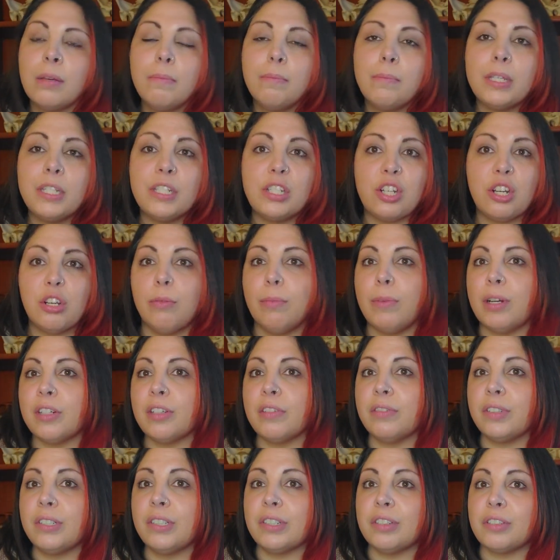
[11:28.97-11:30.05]
be too much of
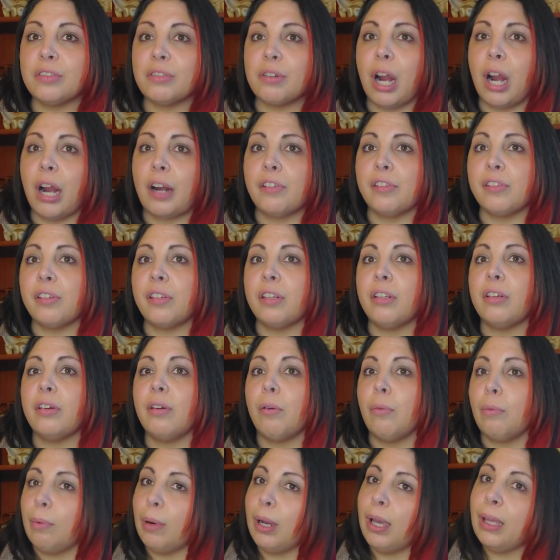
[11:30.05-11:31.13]
a distraction
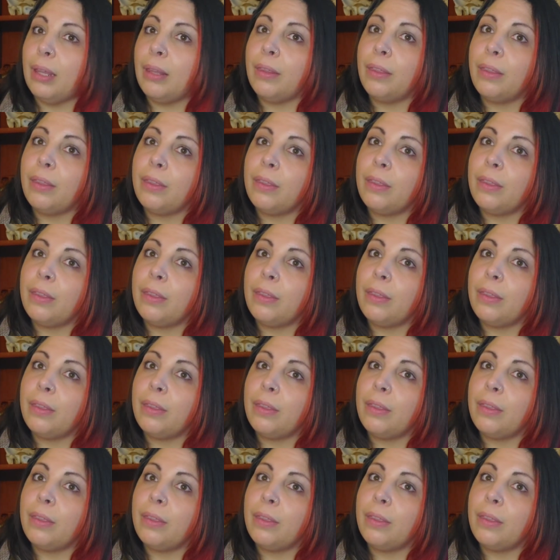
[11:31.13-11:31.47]
with